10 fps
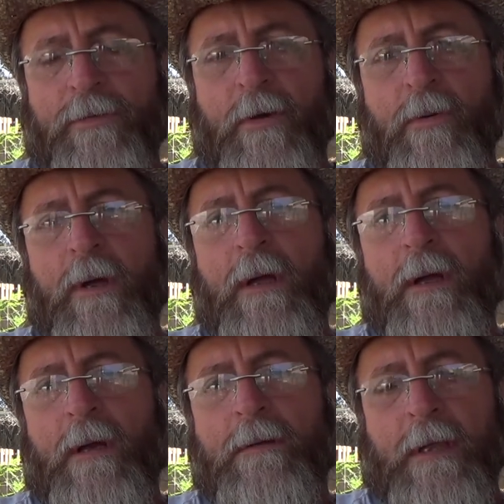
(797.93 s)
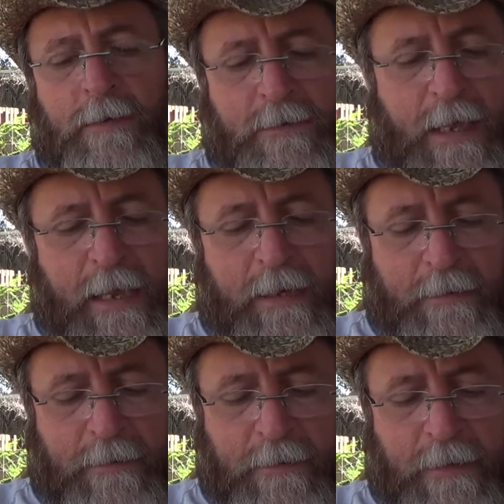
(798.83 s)
So they
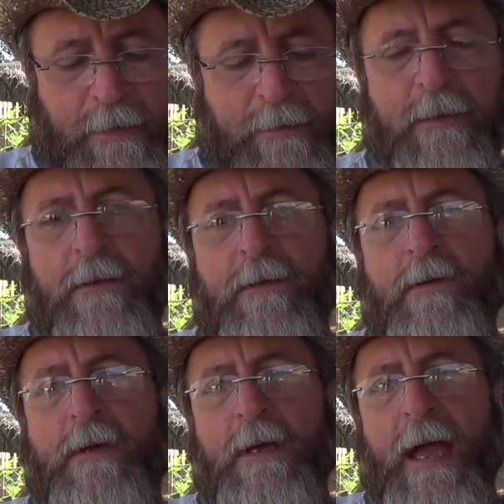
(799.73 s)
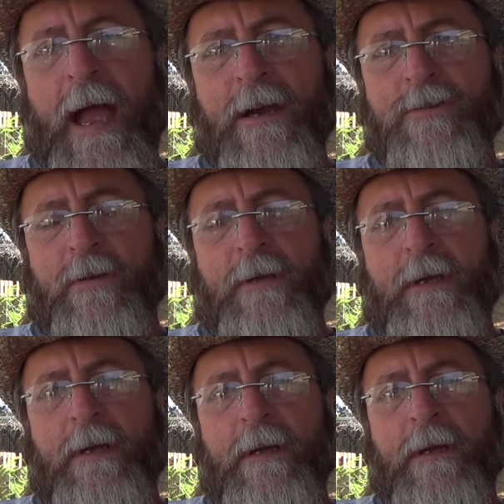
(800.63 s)
saying that you can
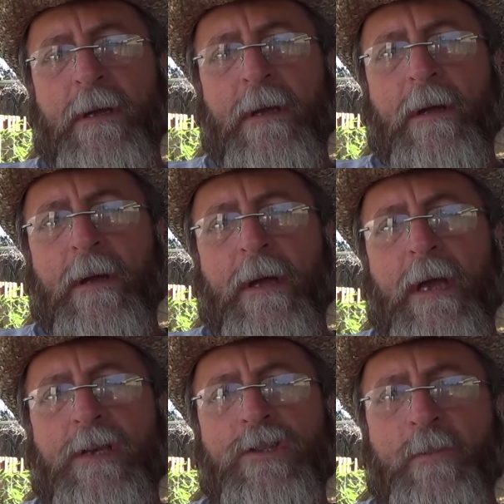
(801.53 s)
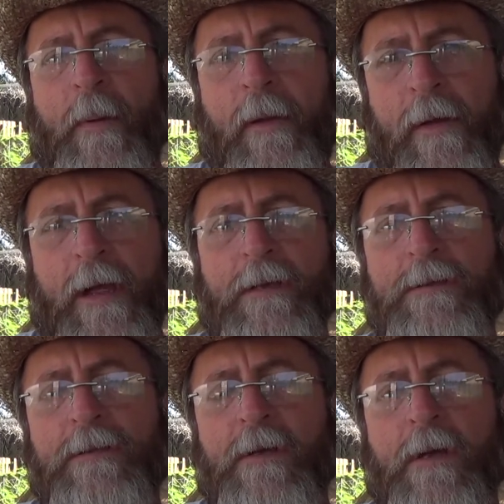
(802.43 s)
actually
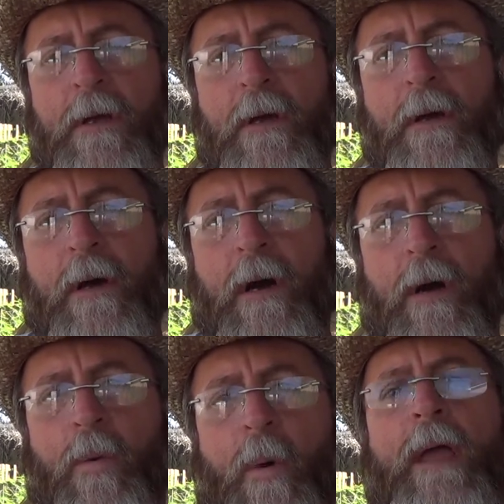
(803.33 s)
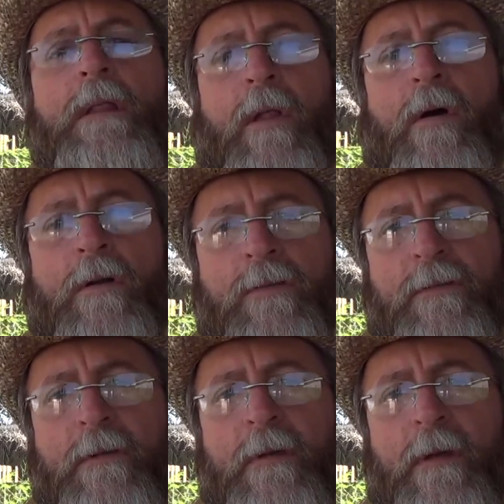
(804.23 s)
experience weight
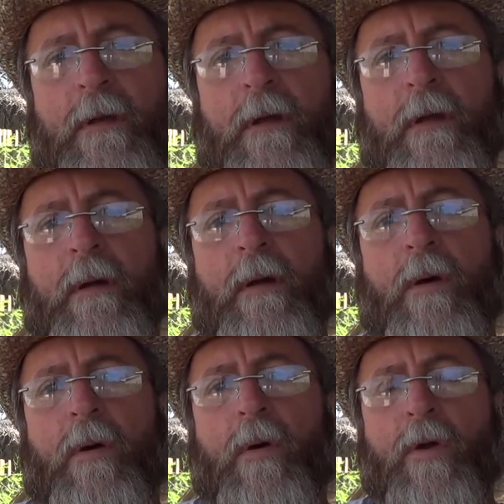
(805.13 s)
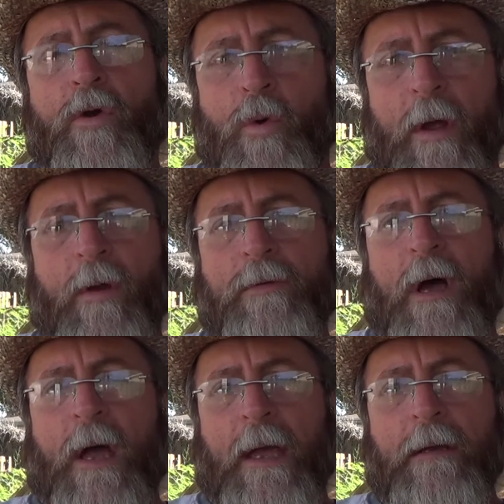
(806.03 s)
loss on a quail
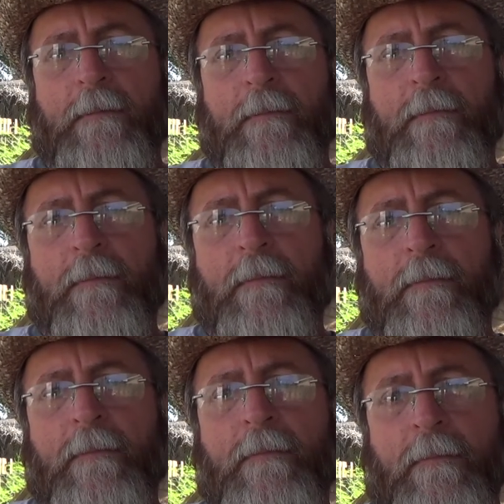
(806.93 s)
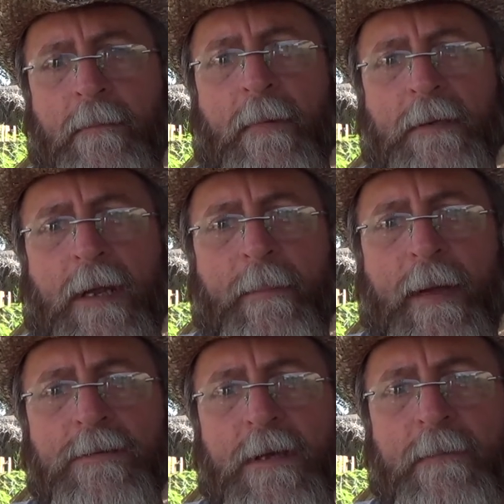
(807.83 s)
diet. Ain't that
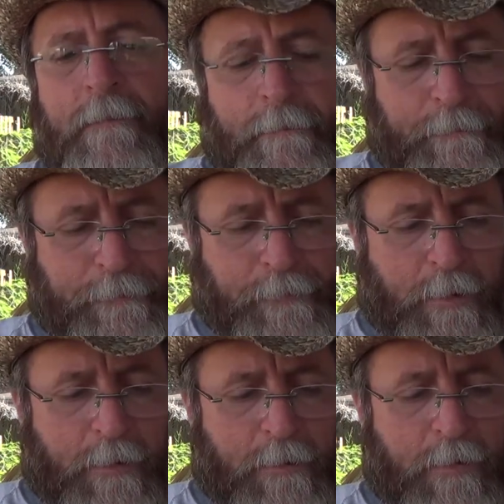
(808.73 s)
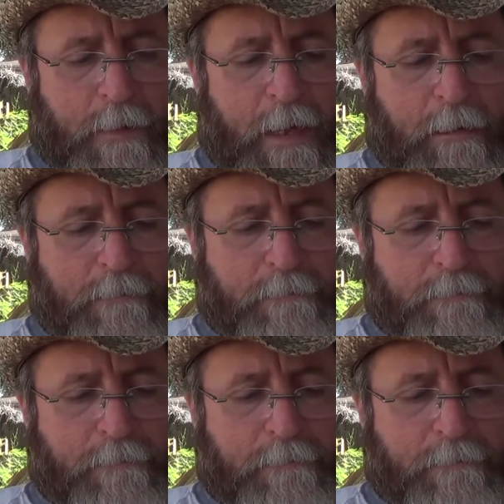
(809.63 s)
amazing? Okay.